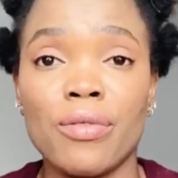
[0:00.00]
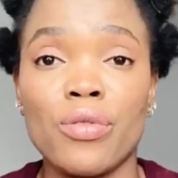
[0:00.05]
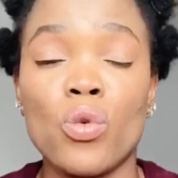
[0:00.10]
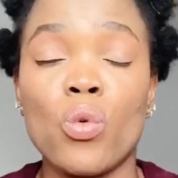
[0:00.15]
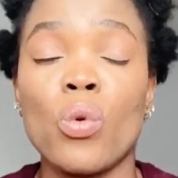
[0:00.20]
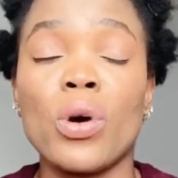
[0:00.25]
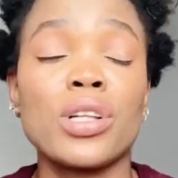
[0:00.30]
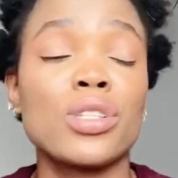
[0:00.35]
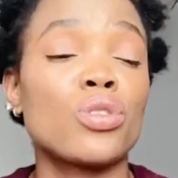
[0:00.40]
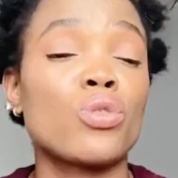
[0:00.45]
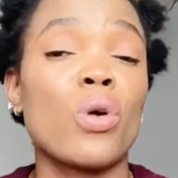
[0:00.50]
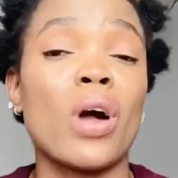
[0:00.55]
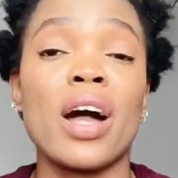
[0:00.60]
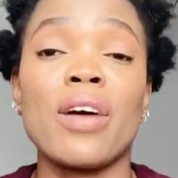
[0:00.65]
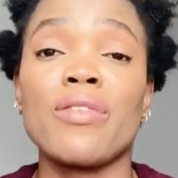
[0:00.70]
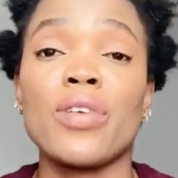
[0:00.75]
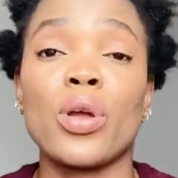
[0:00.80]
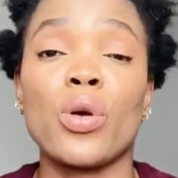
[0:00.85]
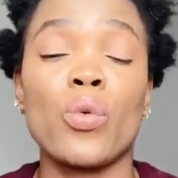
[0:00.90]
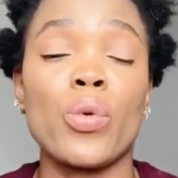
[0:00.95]
If you want to
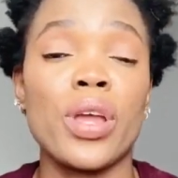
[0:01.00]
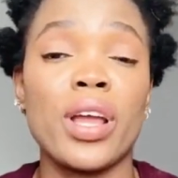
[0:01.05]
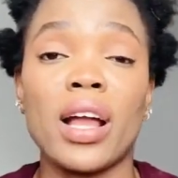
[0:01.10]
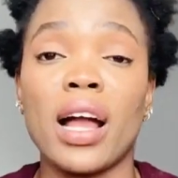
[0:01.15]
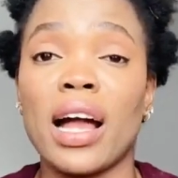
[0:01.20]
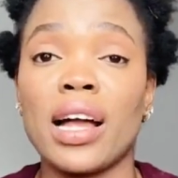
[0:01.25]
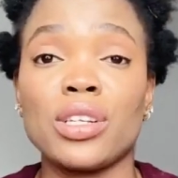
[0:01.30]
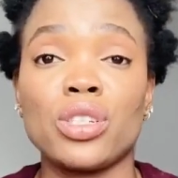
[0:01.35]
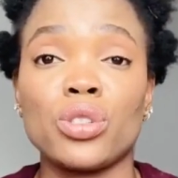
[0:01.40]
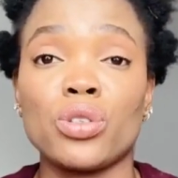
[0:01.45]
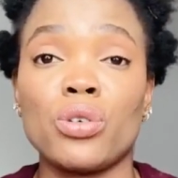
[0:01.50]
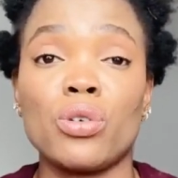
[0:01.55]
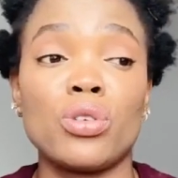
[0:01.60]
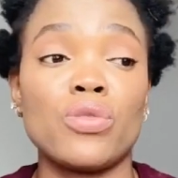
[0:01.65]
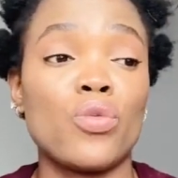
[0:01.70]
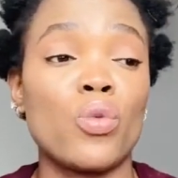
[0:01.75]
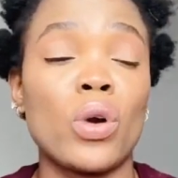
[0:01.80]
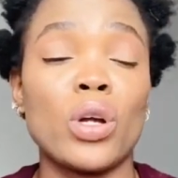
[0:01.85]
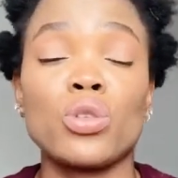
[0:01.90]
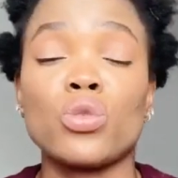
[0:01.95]
have a quick action,
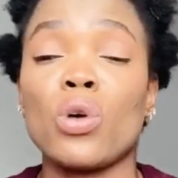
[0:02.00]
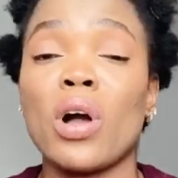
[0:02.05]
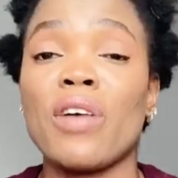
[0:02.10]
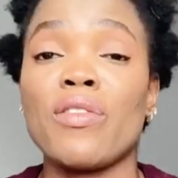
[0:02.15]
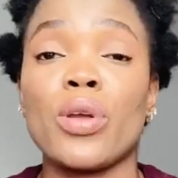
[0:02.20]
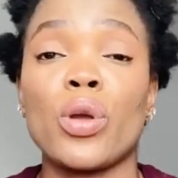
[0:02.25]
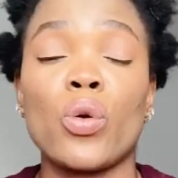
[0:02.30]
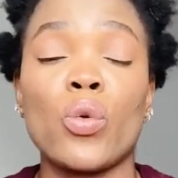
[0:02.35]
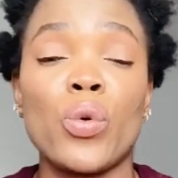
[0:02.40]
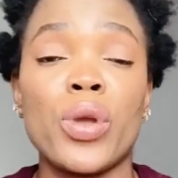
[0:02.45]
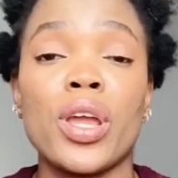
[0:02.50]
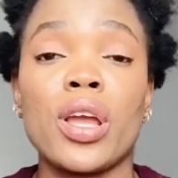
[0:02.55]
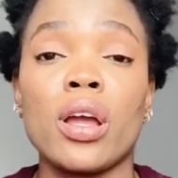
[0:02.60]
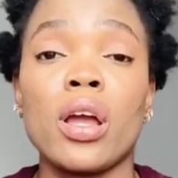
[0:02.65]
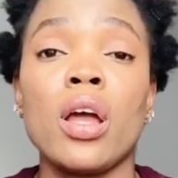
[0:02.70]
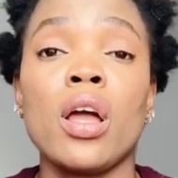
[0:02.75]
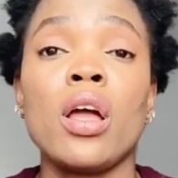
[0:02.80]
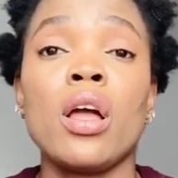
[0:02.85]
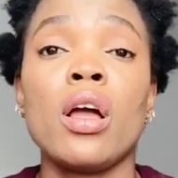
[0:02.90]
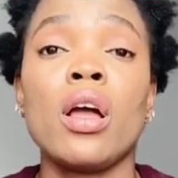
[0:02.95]
if you want to have a quick
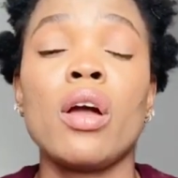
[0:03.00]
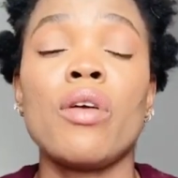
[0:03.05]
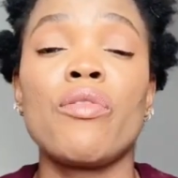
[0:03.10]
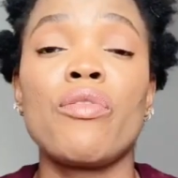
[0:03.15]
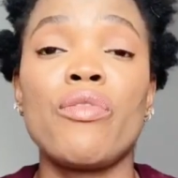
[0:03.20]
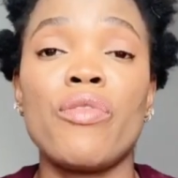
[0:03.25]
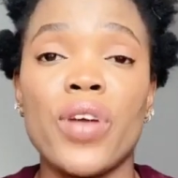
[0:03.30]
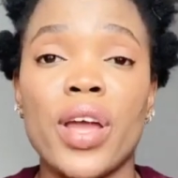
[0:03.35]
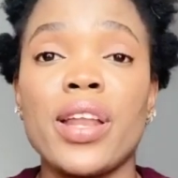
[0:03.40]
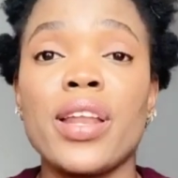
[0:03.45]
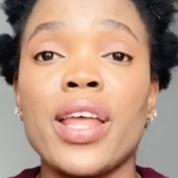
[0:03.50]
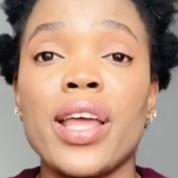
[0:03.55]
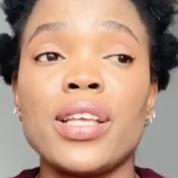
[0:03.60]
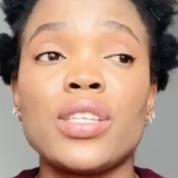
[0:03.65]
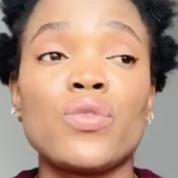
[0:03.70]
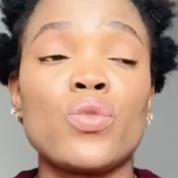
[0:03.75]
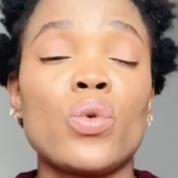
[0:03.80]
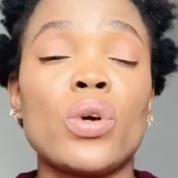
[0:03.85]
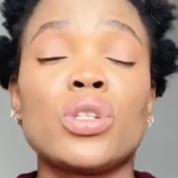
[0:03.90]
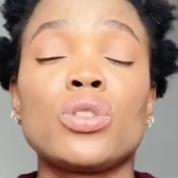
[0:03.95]

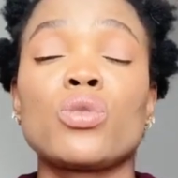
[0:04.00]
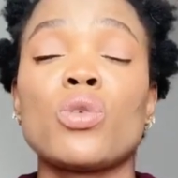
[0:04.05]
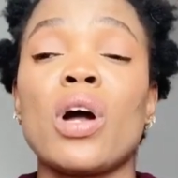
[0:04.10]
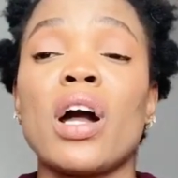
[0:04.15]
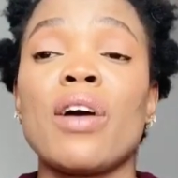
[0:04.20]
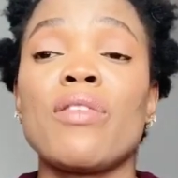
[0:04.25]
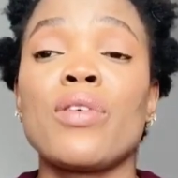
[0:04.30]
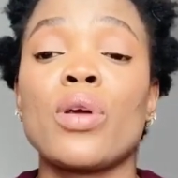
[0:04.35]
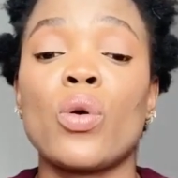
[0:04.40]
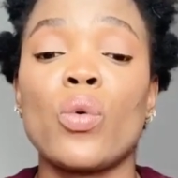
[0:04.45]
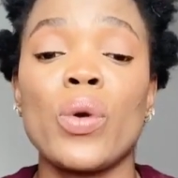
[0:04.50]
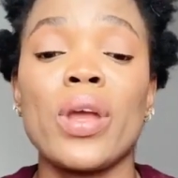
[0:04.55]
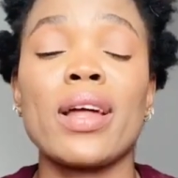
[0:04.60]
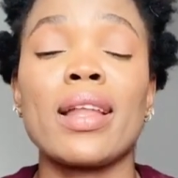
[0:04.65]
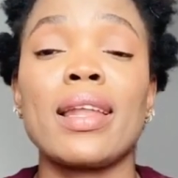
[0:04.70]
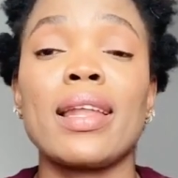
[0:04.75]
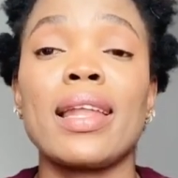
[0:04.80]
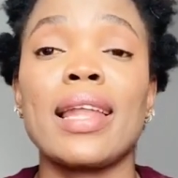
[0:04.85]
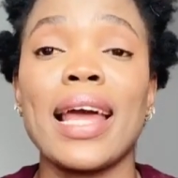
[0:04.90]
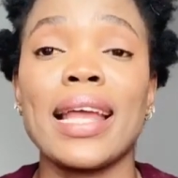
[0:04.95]
fairness, if you want to have a quick
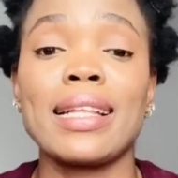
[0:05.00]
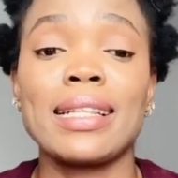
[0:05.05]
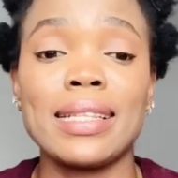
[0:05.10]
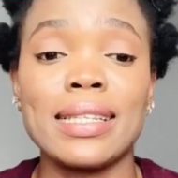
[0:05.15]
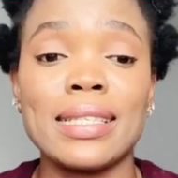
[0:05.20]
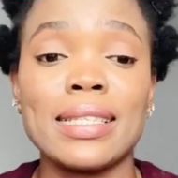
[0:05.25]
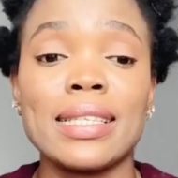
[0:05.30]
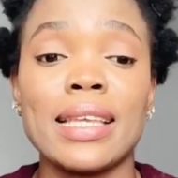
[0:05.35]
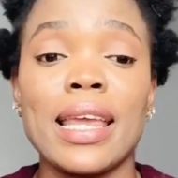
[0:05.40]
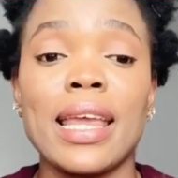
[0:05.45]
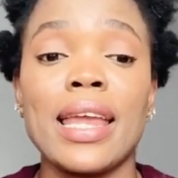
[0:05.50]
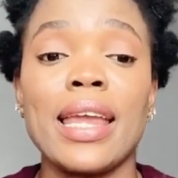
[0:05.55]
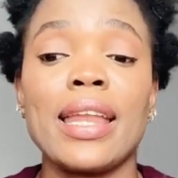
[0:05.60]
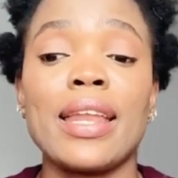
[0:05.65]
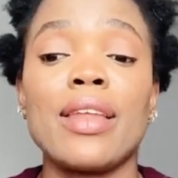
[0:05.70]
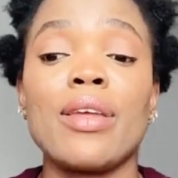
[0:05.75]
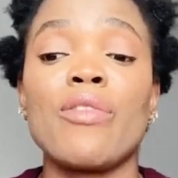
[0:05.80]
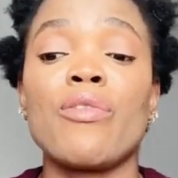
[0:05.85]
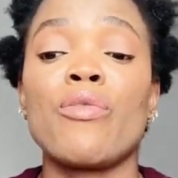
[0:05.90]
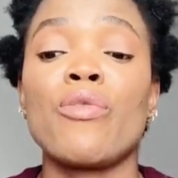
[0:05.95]
lightening
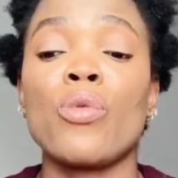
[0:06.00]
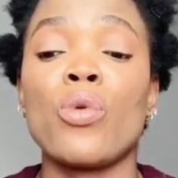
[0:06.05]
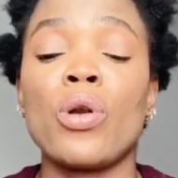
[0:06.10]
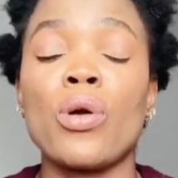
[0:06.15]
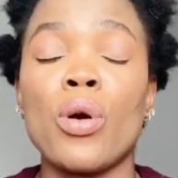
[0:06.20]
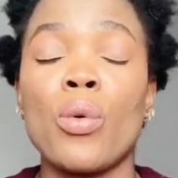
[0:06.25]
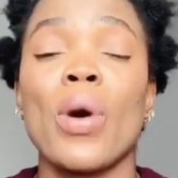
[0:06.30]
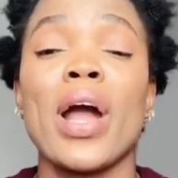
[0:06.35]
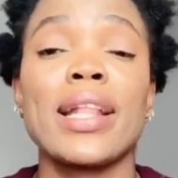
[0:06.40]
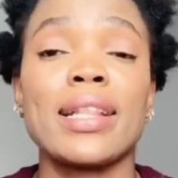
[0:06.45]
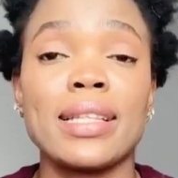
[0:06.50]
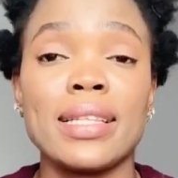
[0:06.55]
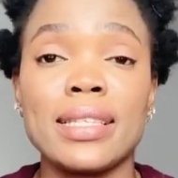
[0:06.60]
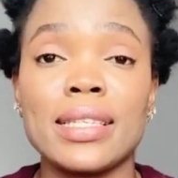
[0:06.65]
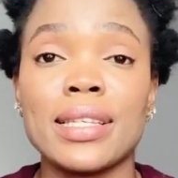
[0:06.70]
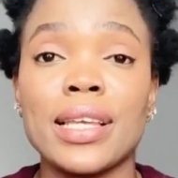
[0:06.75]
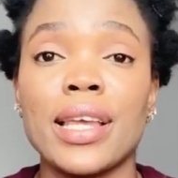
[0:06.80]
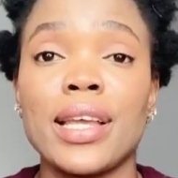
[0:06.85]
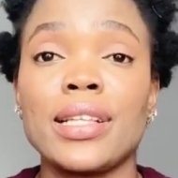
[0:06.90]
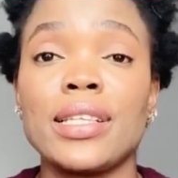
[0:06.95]
skin,
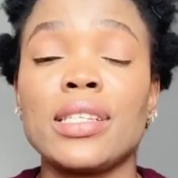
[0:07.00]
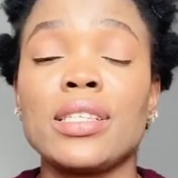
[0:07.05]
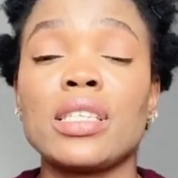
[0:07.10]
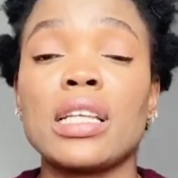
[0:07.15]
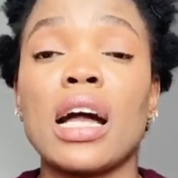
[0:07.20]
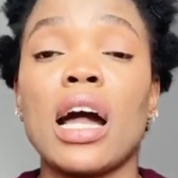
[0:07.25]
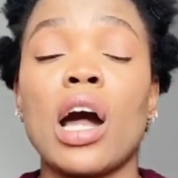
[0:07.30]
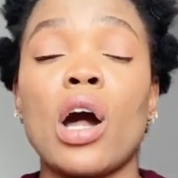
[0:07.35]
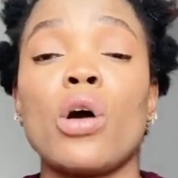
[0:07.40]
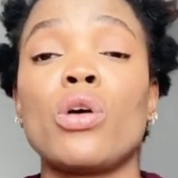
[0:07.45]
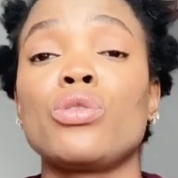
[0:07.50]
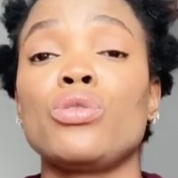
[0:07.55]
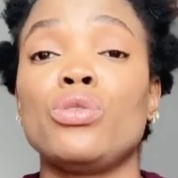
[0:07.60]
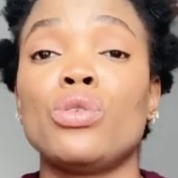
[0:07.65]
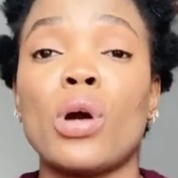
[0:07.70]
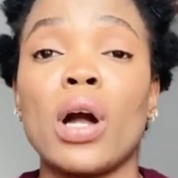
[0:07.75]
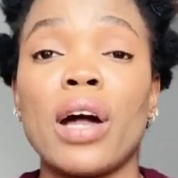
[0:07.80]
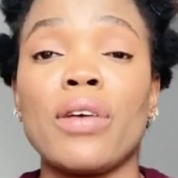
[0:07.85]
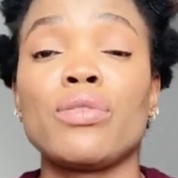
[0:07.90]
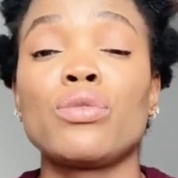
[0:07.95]
this is how
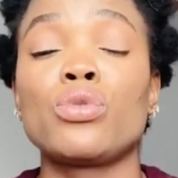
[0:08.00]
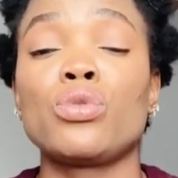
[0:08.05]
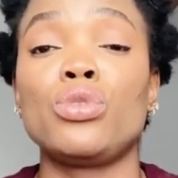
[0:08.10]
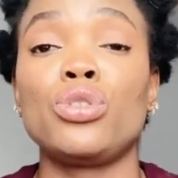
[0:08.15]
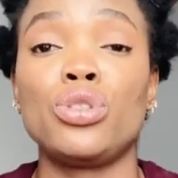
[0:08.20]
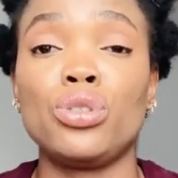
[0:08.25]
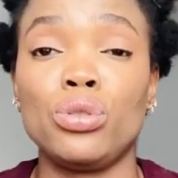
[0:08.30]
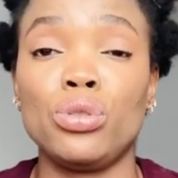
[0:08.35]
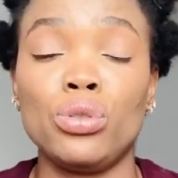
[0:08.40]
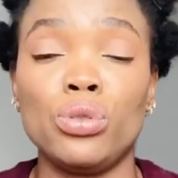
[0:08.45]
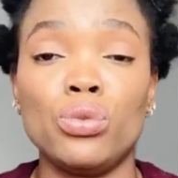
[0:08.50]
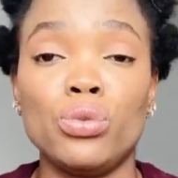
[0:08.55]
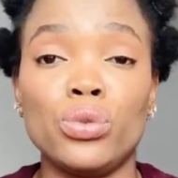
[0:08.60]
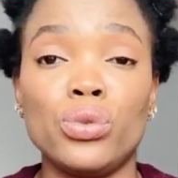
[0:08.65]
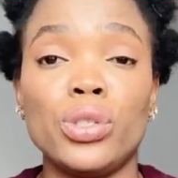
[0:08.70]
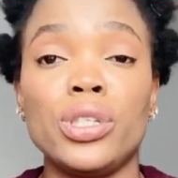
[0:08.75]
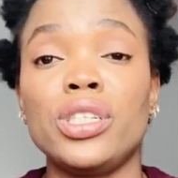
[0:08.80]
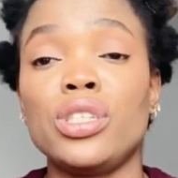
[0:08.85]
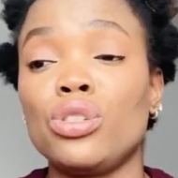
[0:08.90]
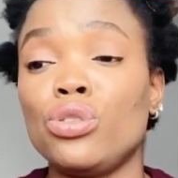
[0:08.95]
you have to do
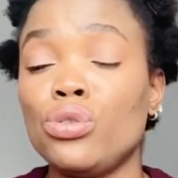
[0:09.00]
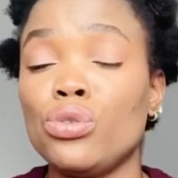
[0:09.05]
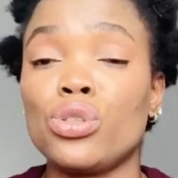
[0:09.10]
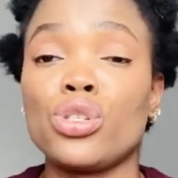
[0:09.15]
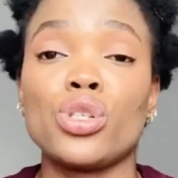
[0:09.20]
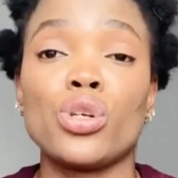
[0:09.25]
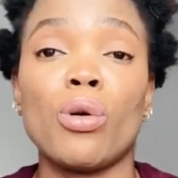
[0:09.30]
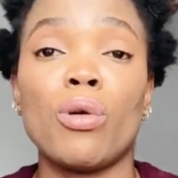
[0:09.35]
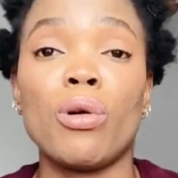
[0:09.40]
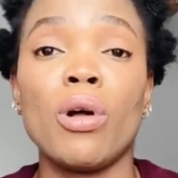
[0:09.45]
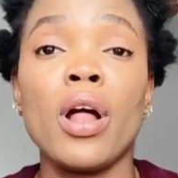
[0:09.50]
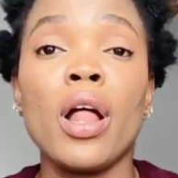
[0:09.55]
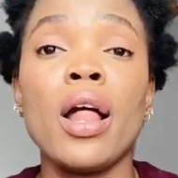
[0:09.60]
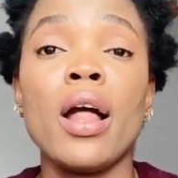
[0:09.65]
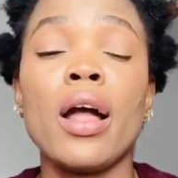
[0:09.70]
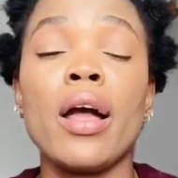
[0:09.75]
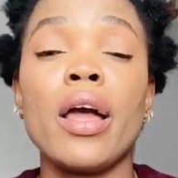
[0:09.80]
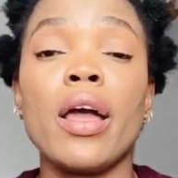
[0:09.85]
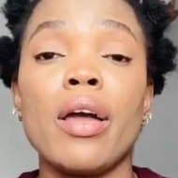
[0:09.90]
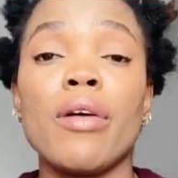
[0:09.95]
it. Use your
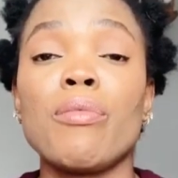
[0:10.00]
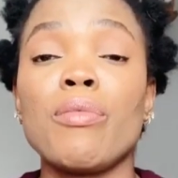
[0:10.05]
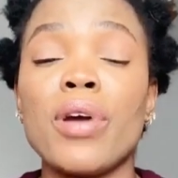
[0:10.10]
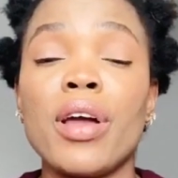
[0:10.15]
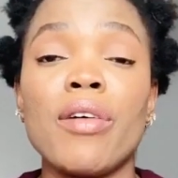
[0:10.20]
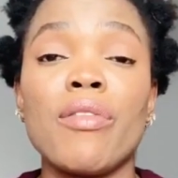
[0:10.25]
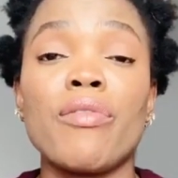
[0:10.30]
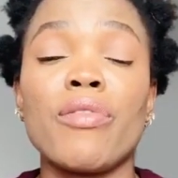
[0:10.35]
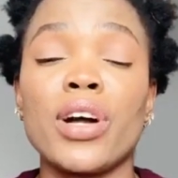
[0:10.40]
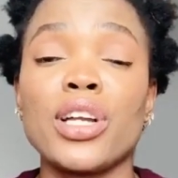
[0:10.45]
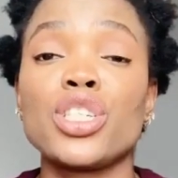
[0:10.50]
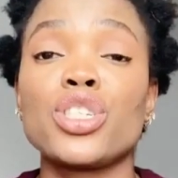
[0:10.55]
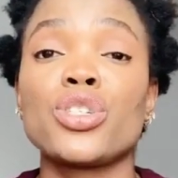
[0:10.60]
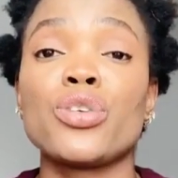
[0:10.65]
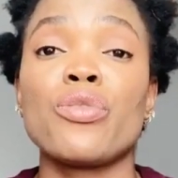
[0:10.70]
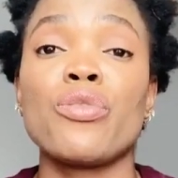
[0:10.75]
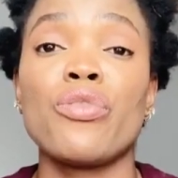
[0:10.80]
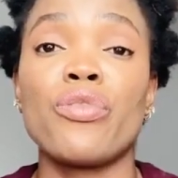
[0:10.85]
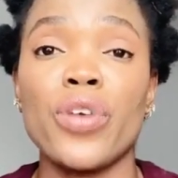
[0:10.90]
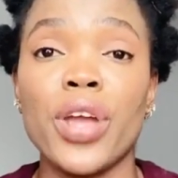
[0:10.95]

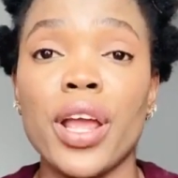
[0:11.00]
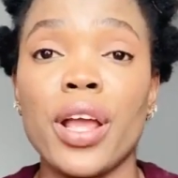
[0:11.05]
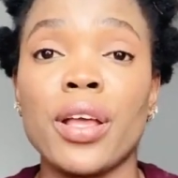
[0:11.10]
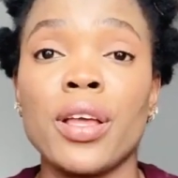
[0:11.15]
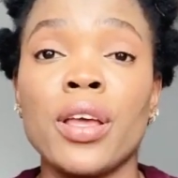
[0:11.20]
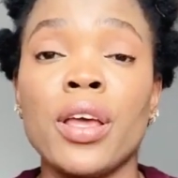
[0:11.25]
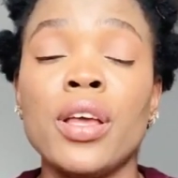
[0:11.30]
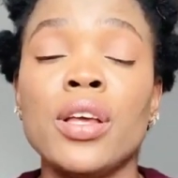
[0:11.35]
Fashion Fair.